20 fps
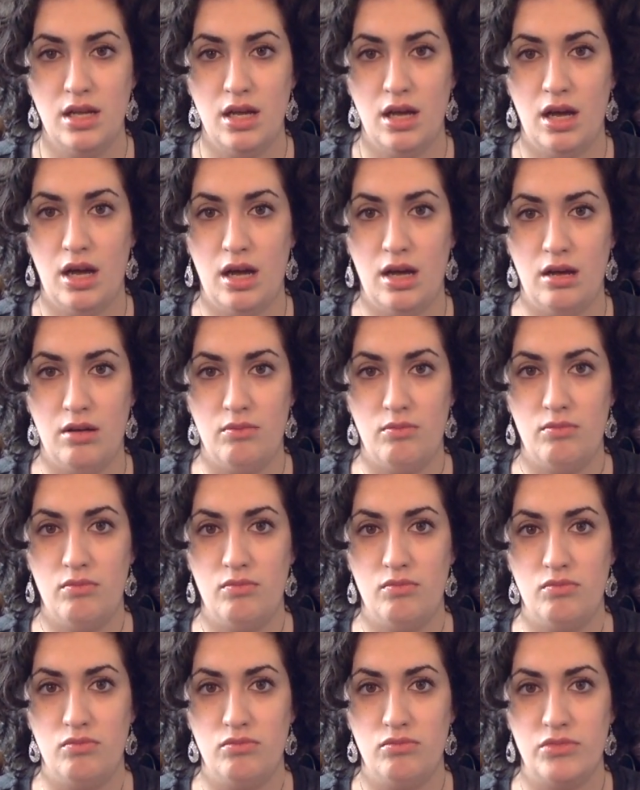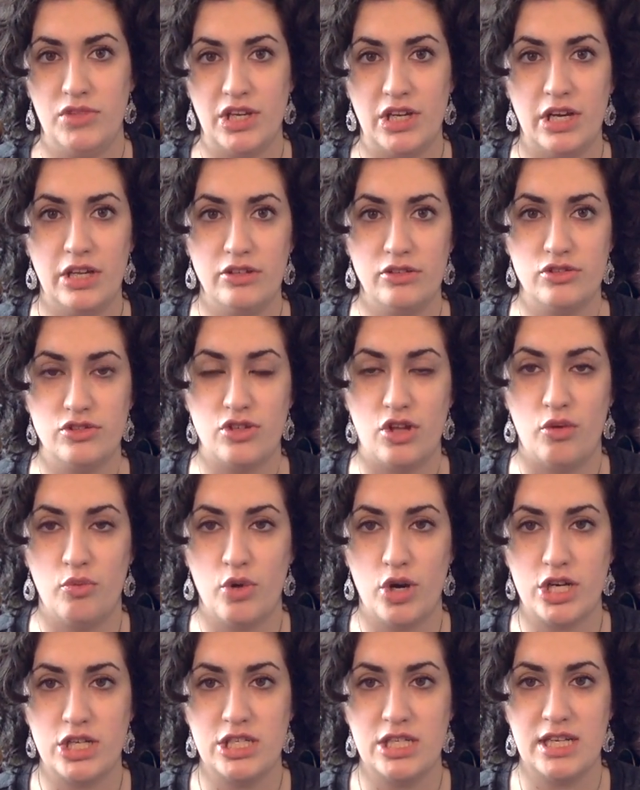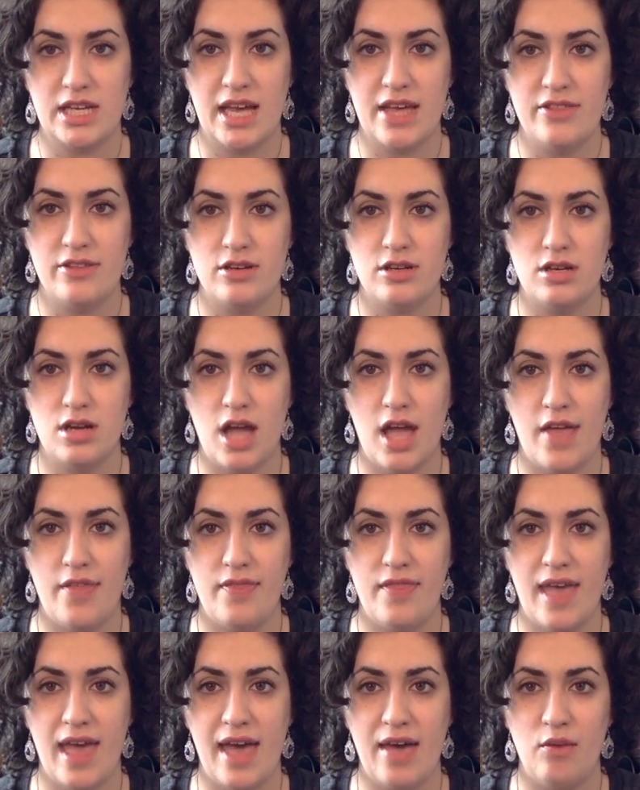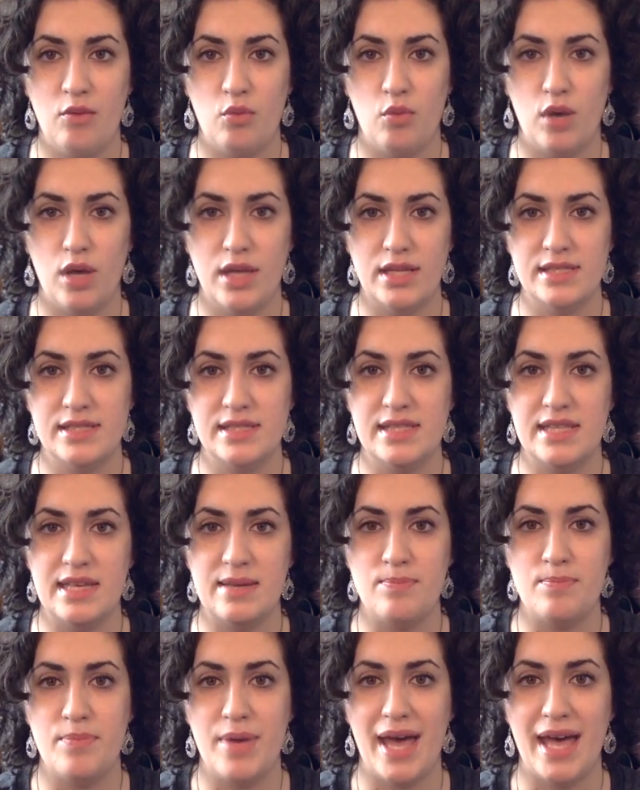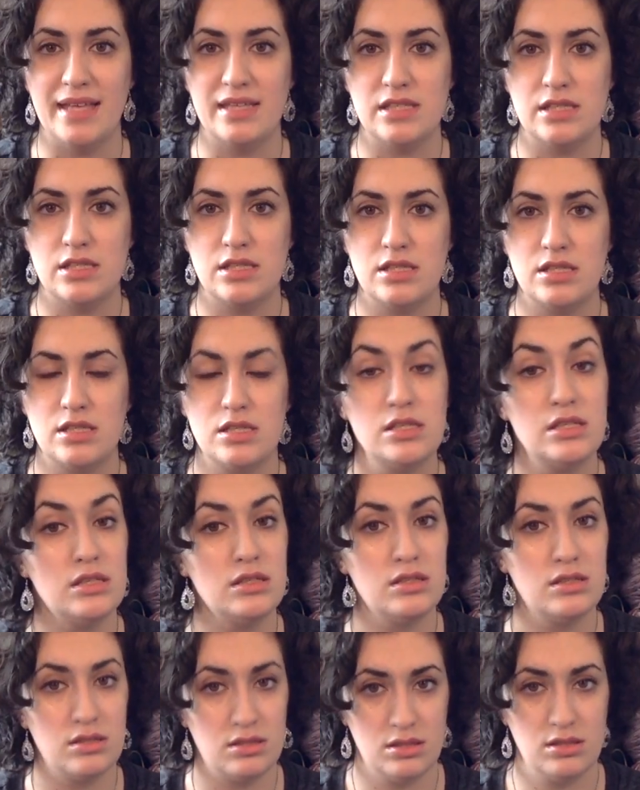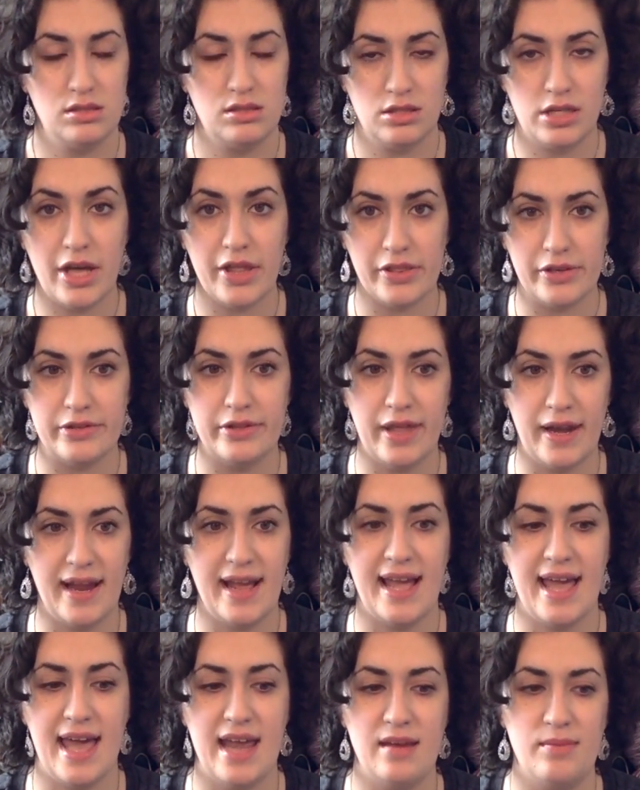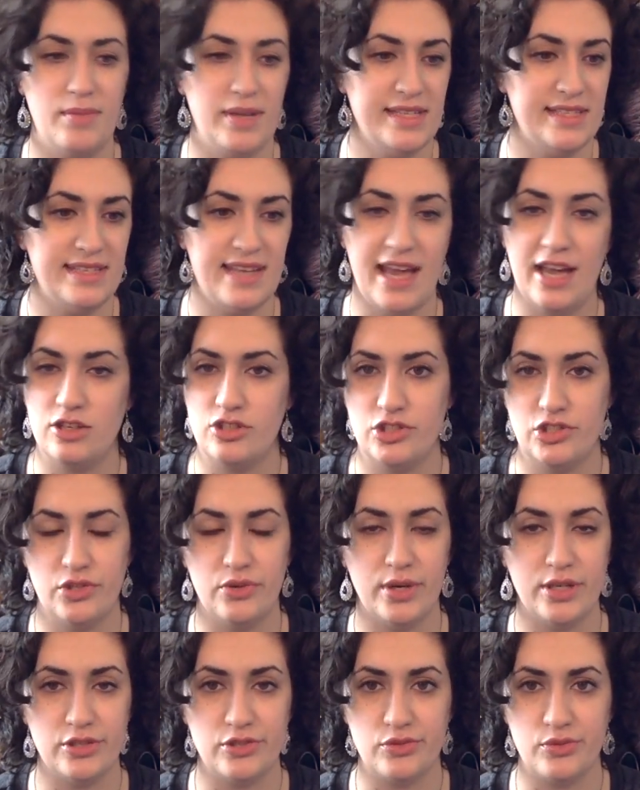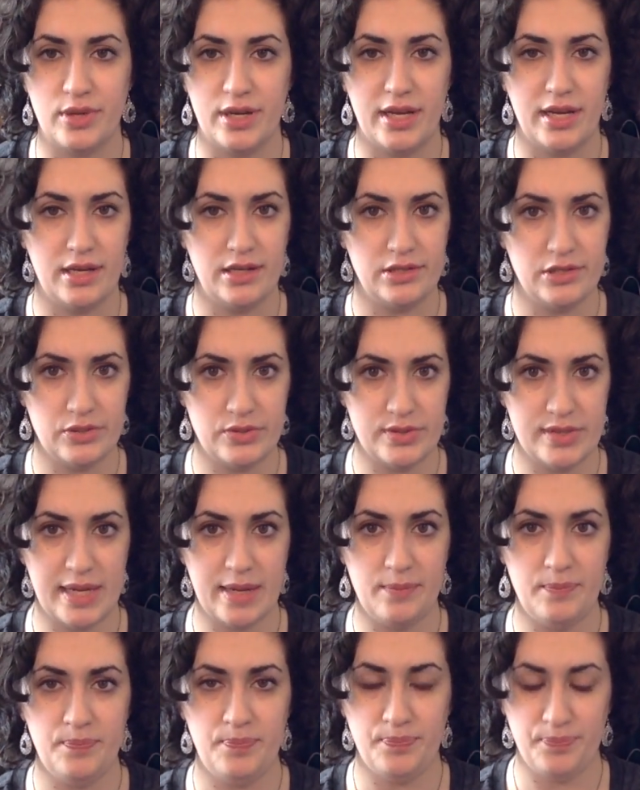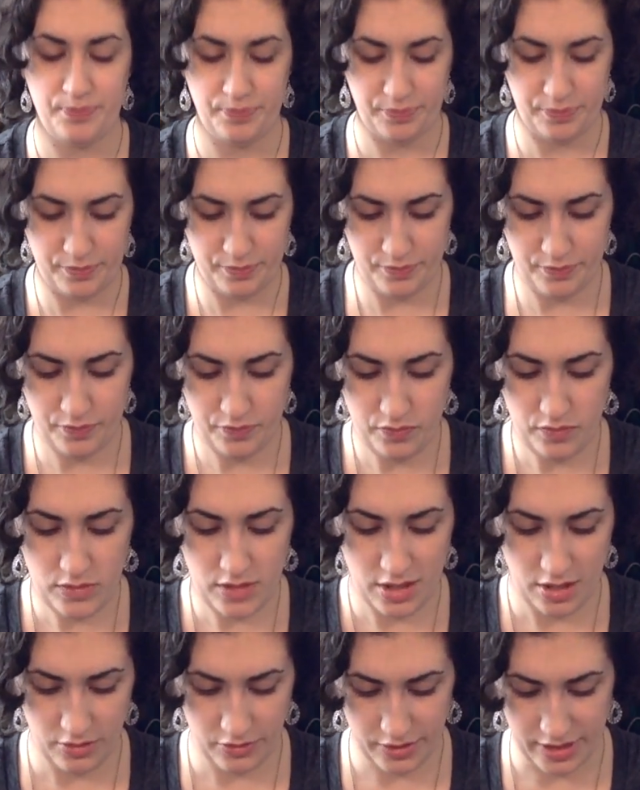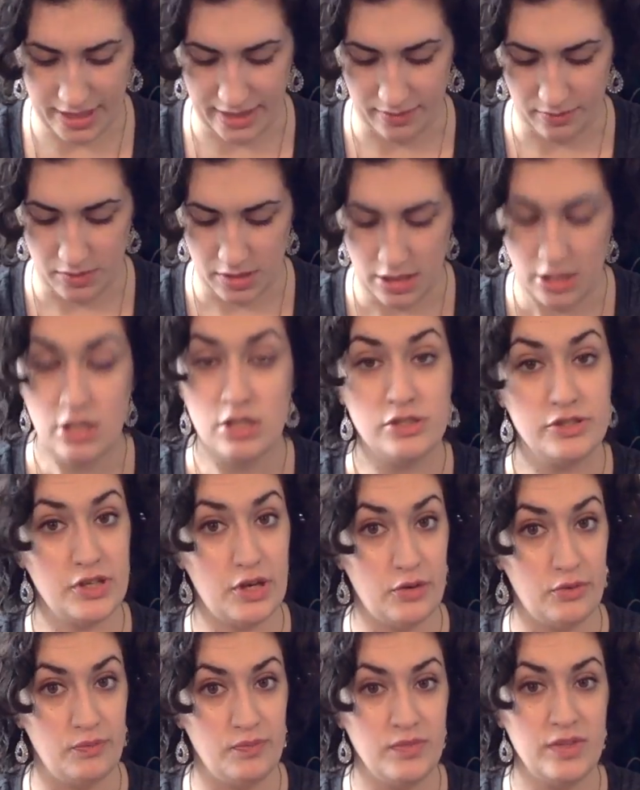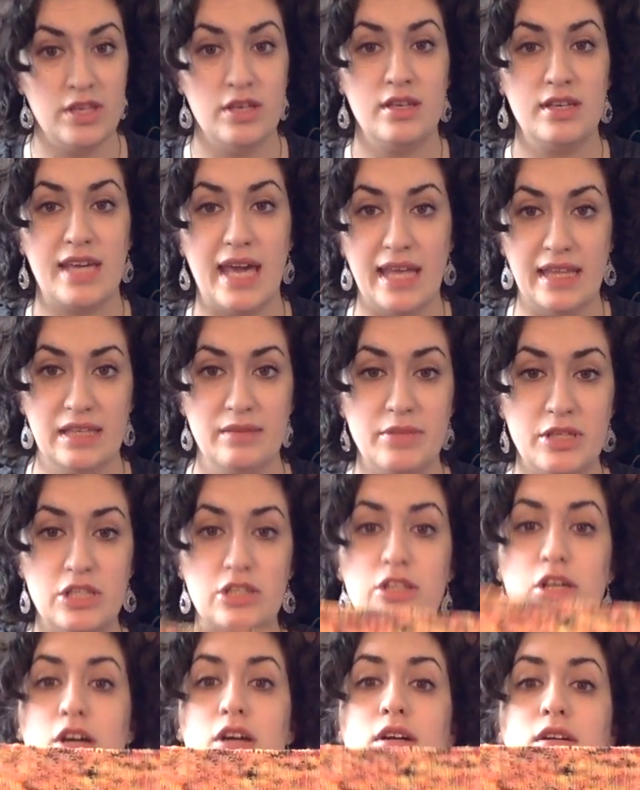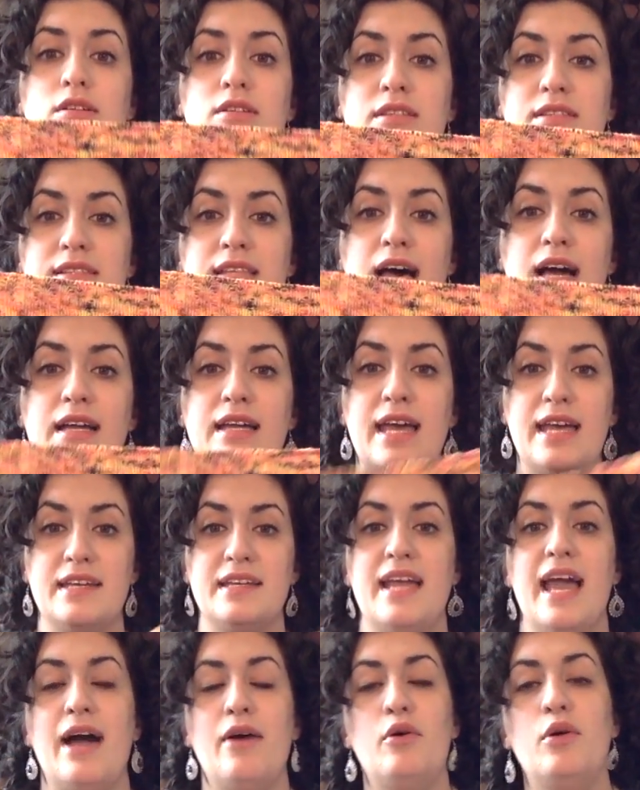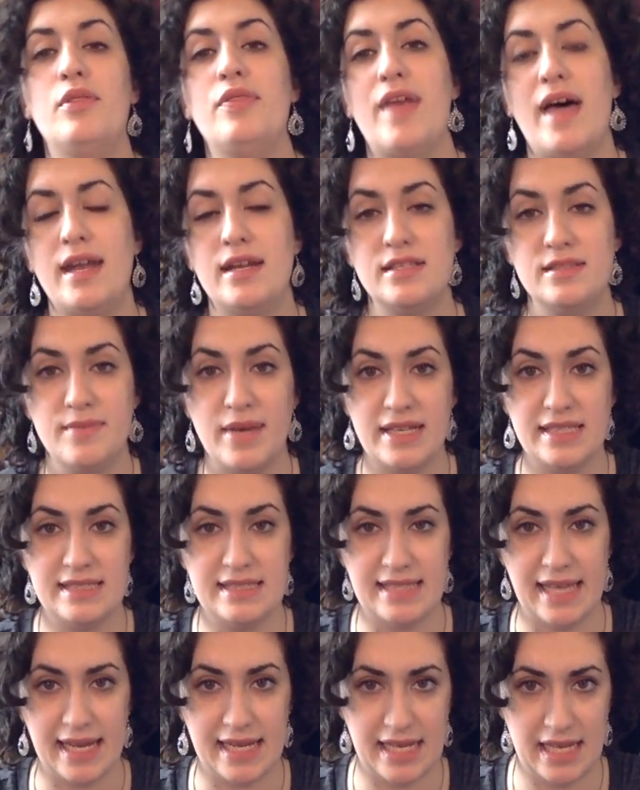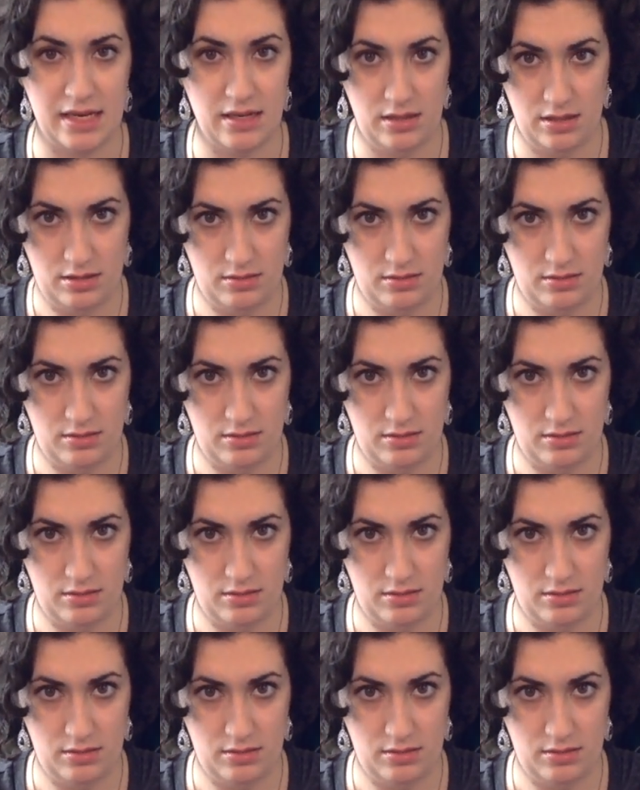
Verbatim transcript: um, the colors all worked together, and that was the best color that I had in my stash, so I just went ahead and used it. Okay, so Kelly McClure, the Sockhead Cowl, that is my second